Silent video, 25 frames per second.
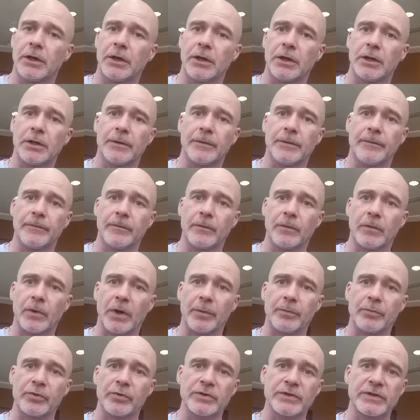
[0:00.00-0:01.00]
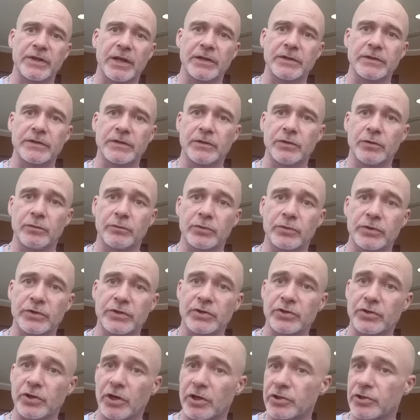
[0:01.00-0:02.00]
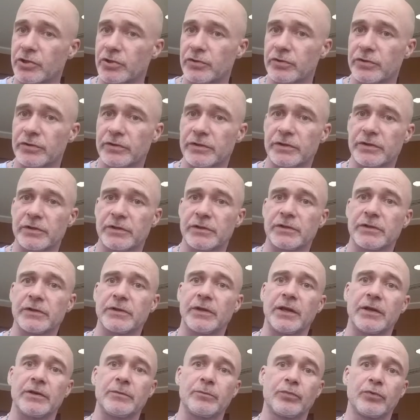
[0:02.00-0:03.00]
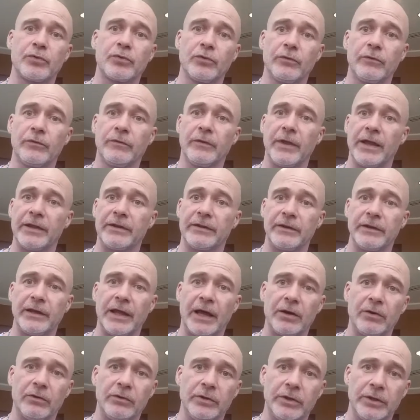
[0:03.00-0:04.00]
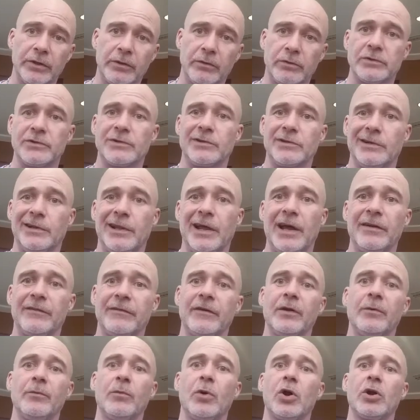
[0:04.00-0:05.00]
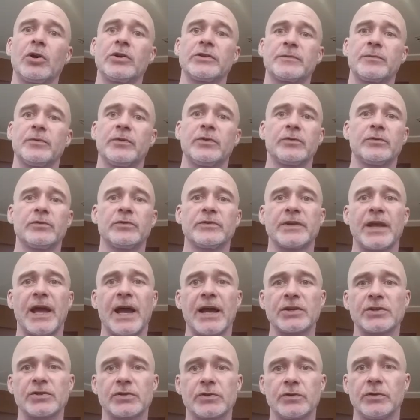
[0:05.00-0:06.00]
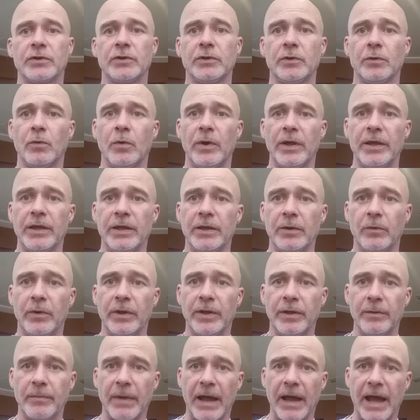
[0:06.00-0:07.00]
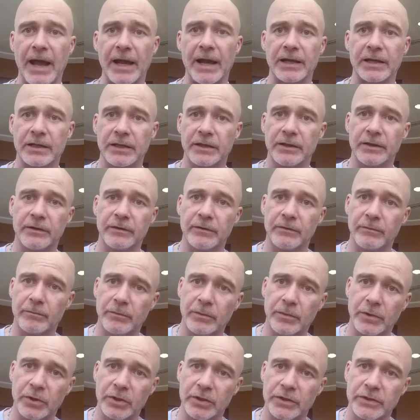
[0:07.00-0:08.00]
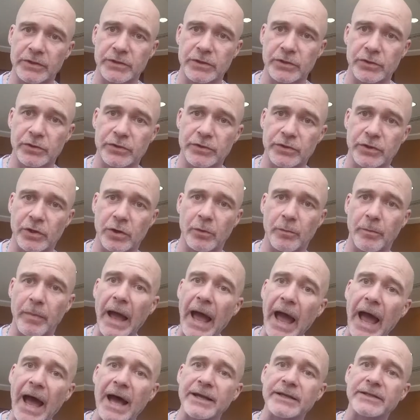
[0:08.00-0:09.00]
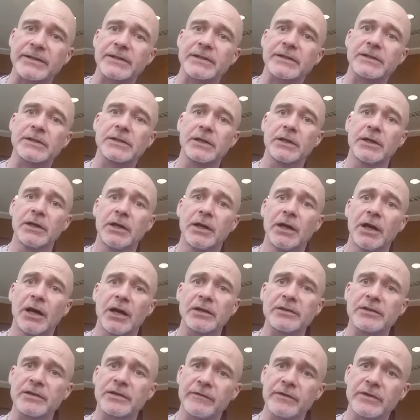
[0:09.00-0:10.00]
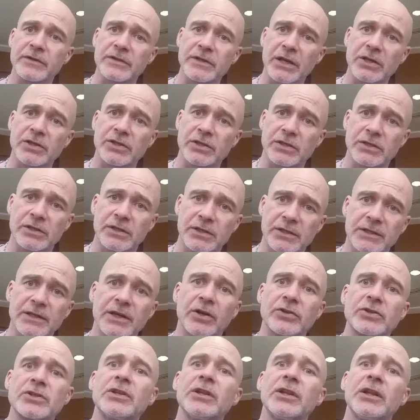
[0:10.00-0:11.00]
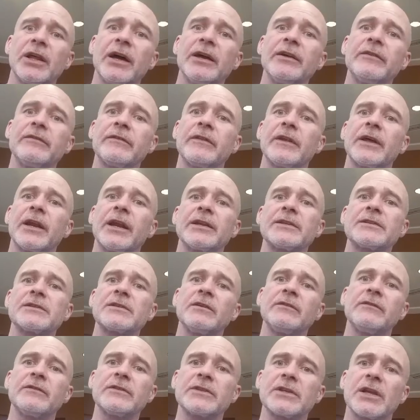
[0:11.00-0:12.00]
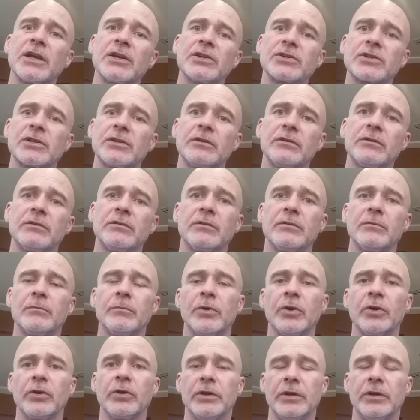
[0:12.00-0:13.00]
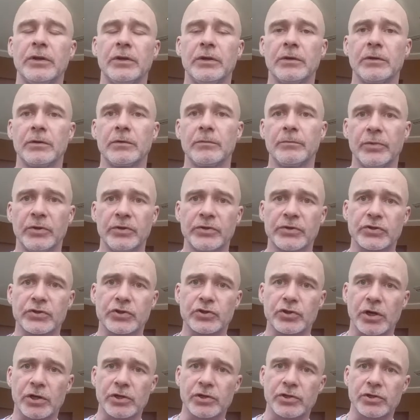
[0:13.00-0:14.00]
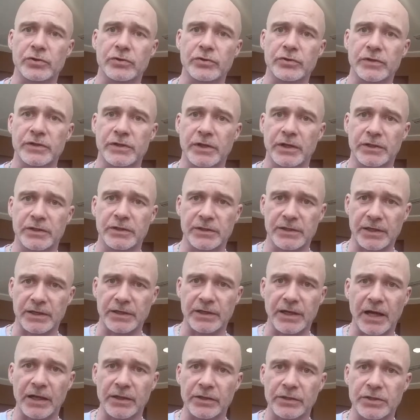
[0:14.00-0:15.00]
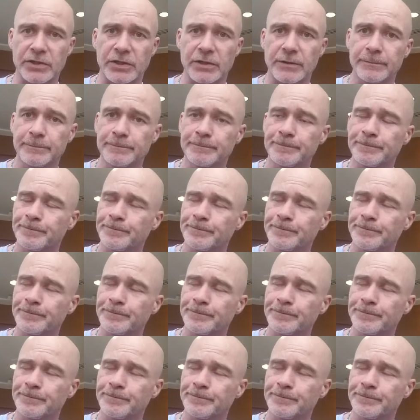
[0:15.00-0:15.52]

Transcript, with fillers: Uh, I present numerous structures that prove that not only was there life on Mars, but there was actually way, way back in the millions of years ago past a civilization, intelligent life that had civilization, ability to build structures and technology.